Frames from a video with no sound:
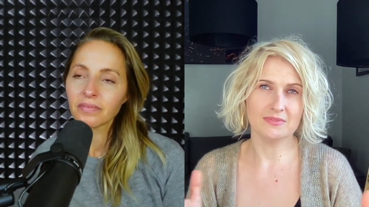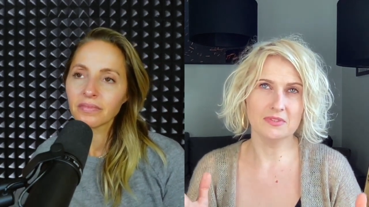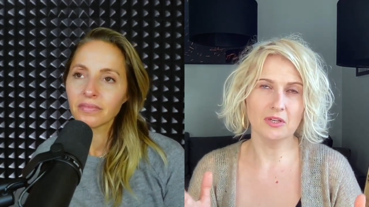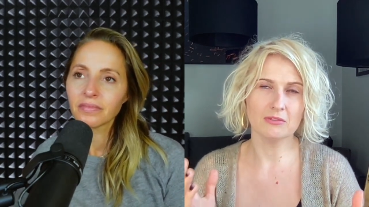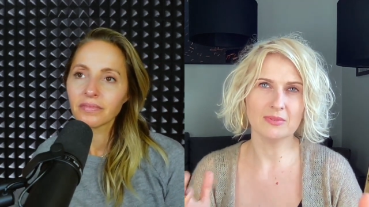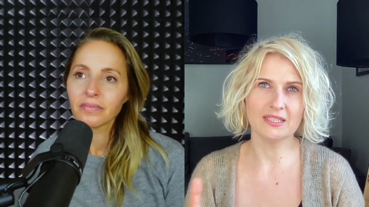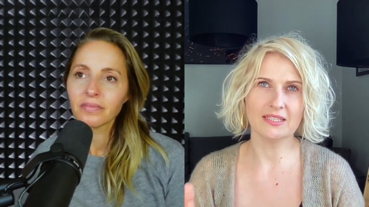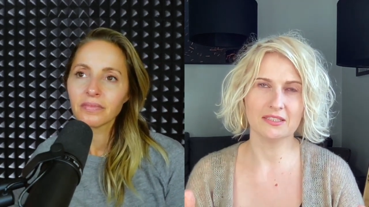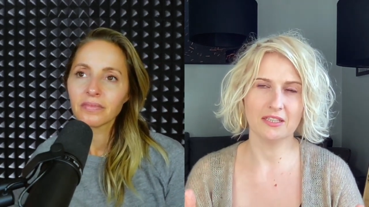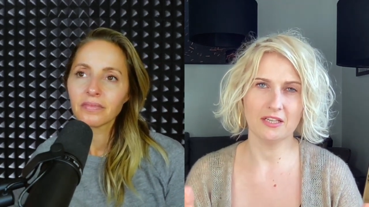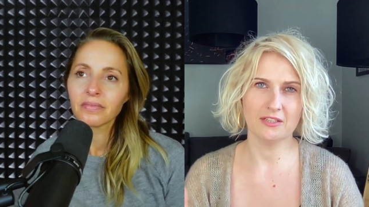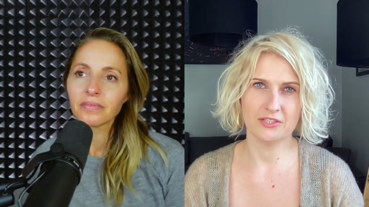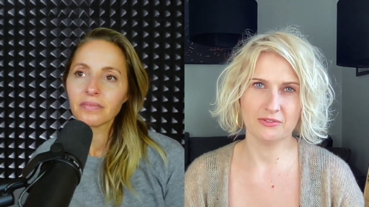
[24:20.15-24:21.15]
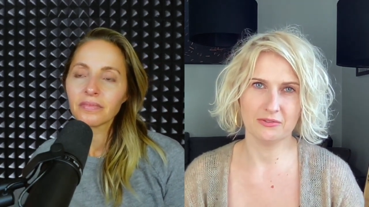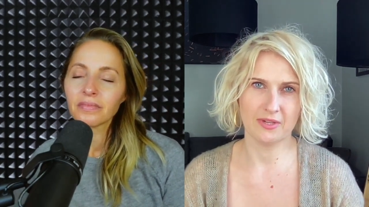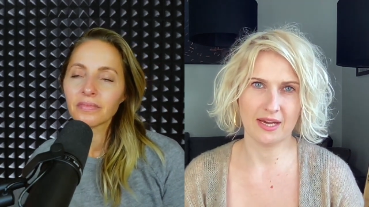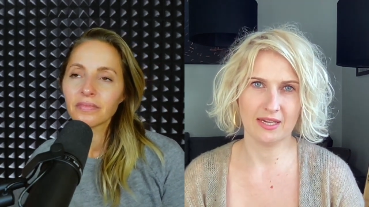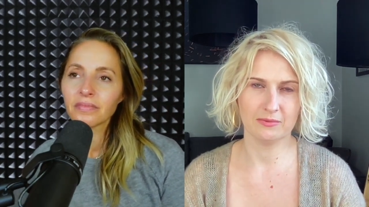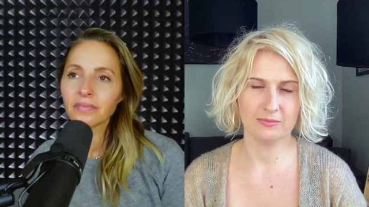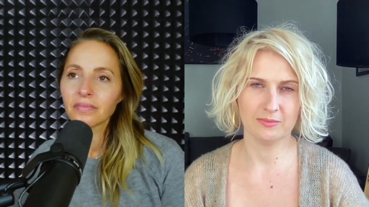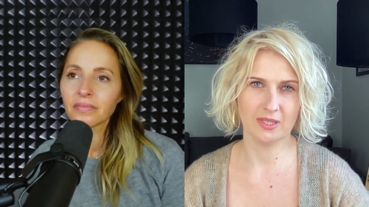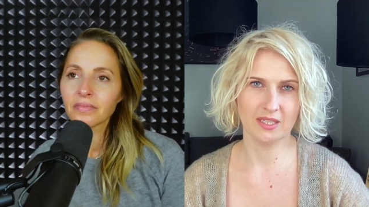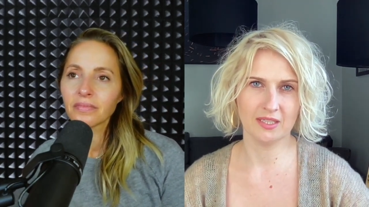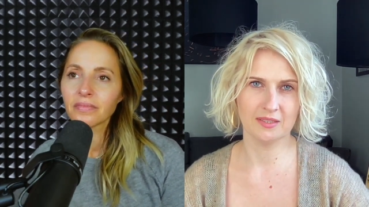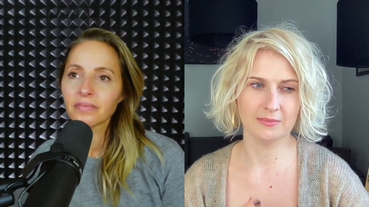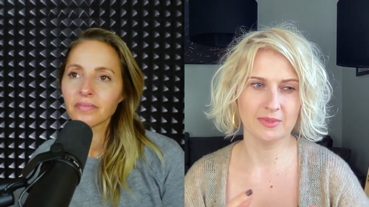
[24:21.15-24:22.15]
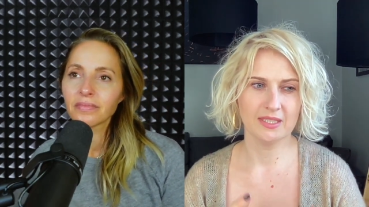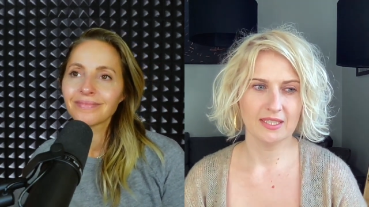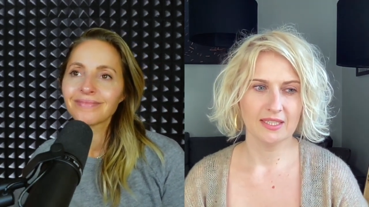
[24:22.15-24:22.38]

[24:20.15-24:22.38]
Speaker 1: not really encouraged to do that um,